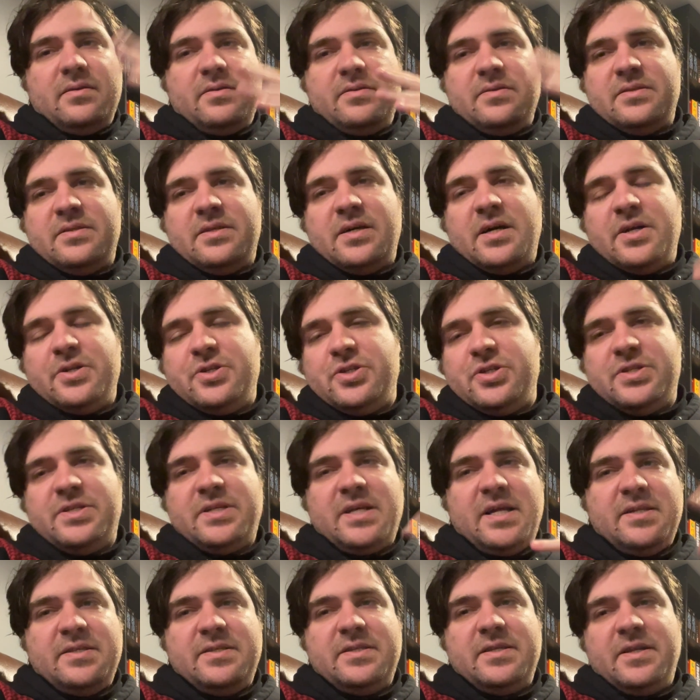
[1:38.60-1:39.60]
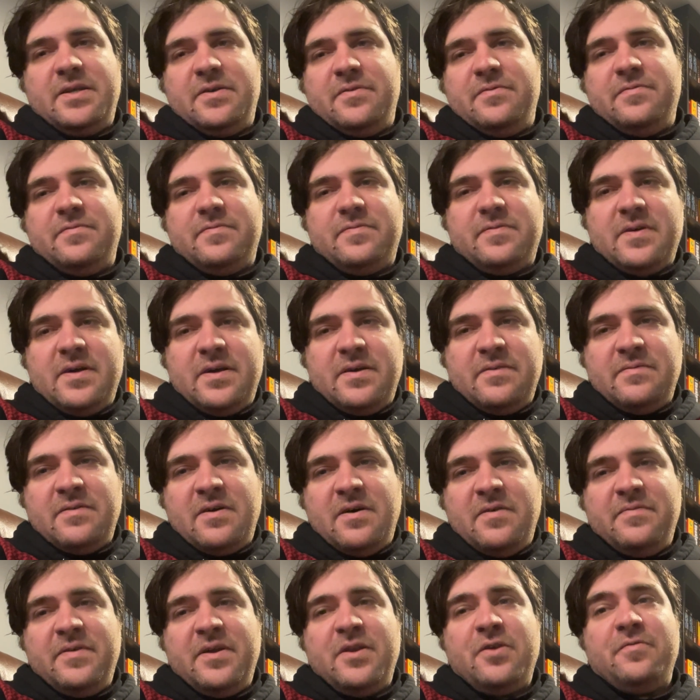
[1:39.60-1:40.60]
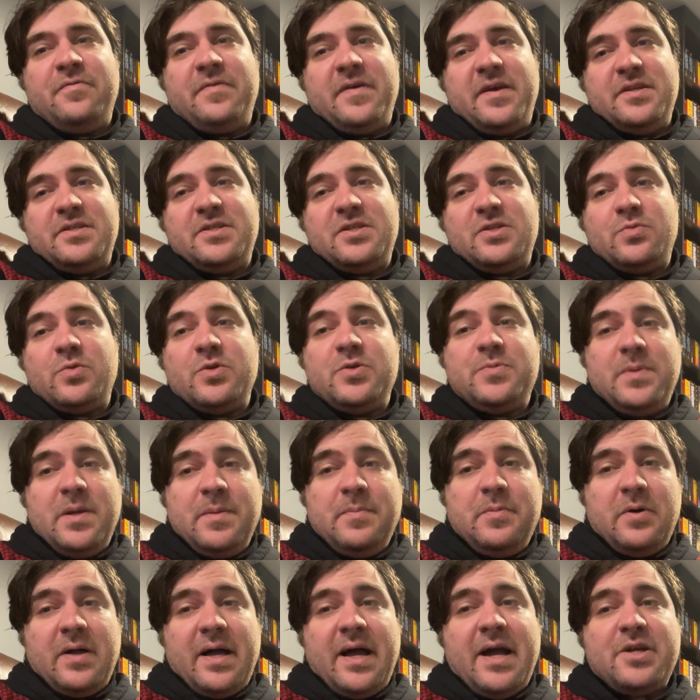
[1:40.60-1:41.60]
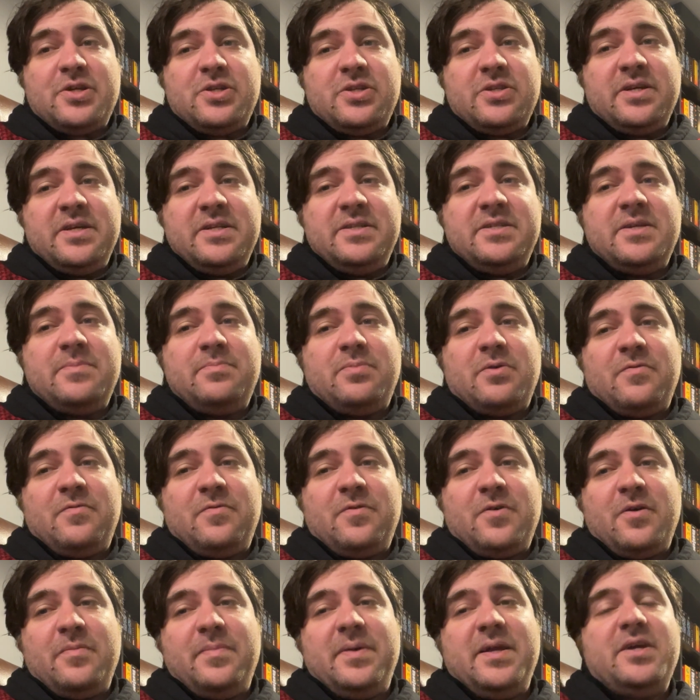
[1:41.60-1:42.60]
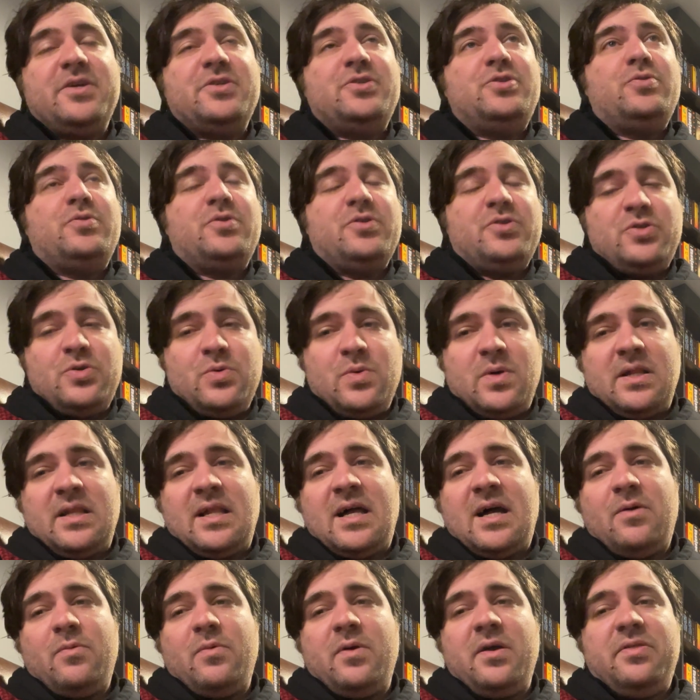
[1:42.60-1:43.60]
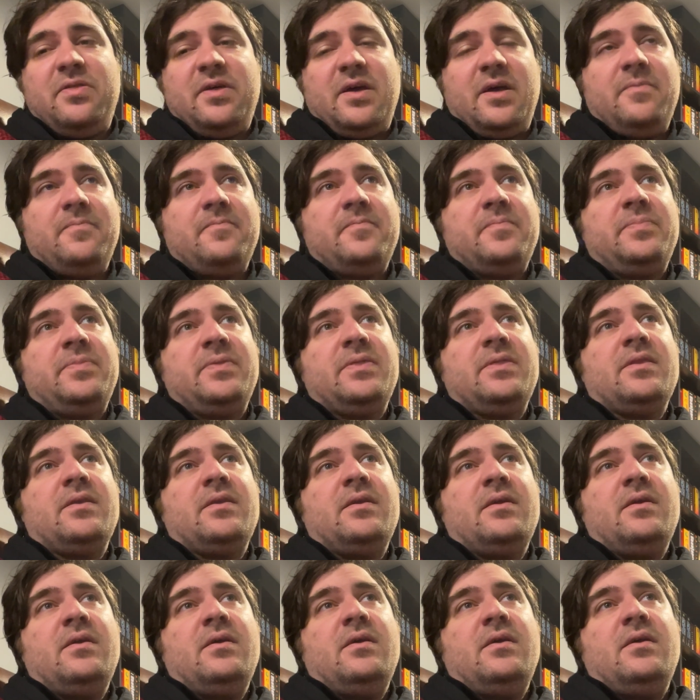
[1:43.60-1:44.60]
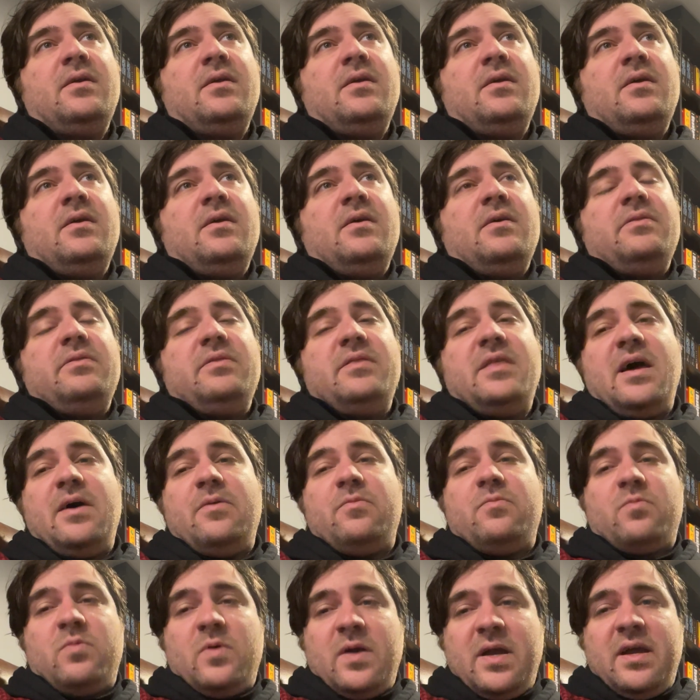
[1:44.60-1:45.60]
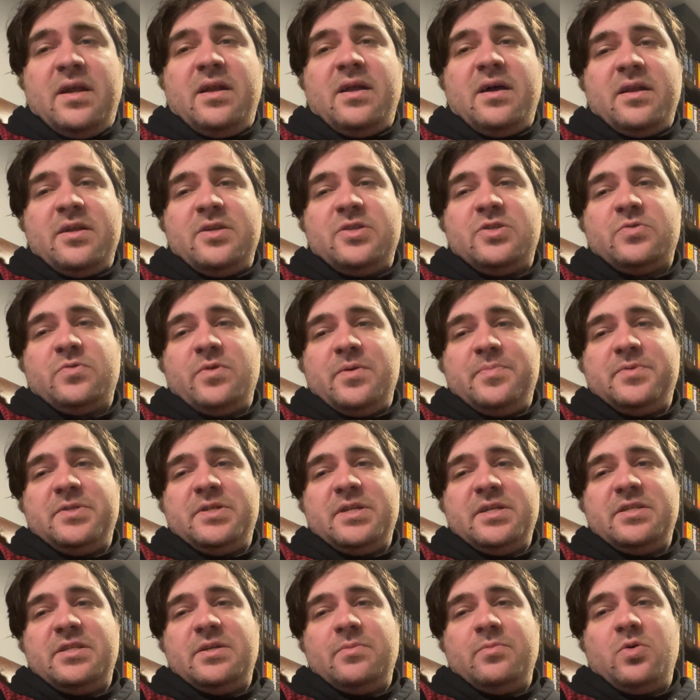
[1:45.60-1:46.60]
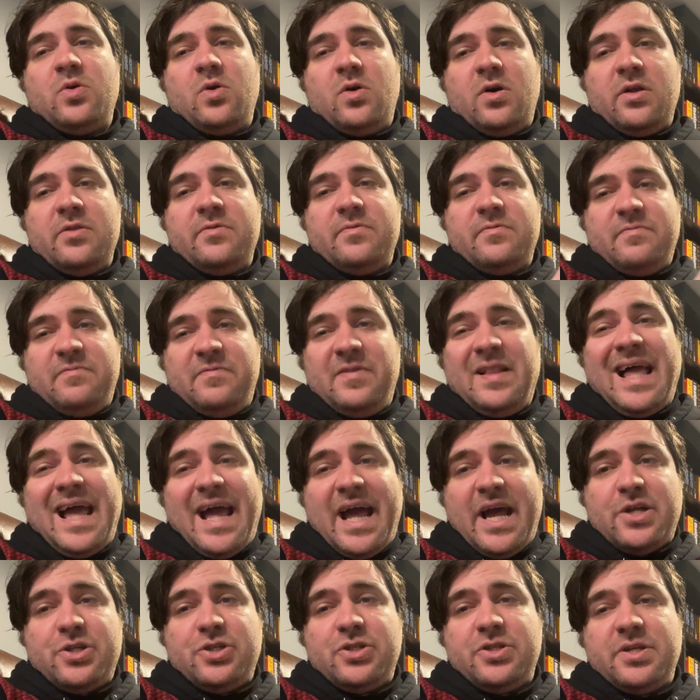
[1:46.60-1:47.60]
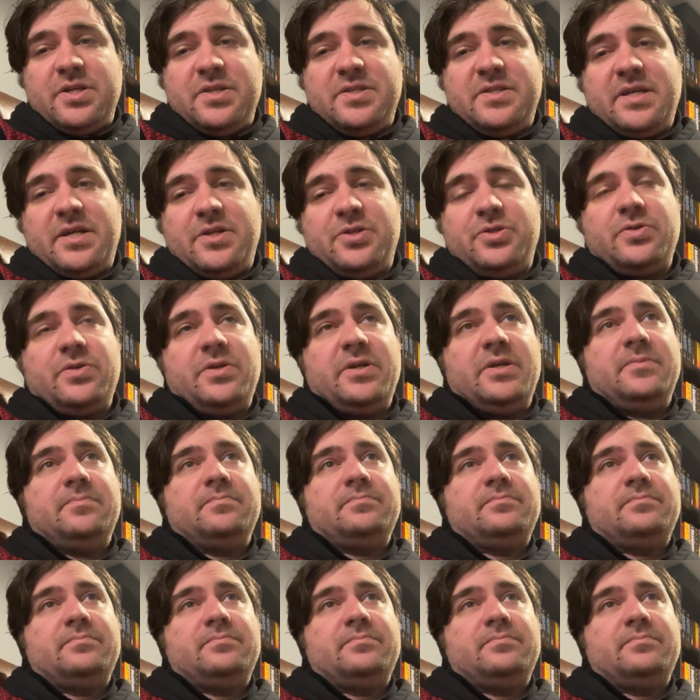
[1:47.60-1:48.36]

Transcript: touch sensitive of interfaces, which people actually did prefer because you could do a lot with it, that ran on a script system called Flash, essentially.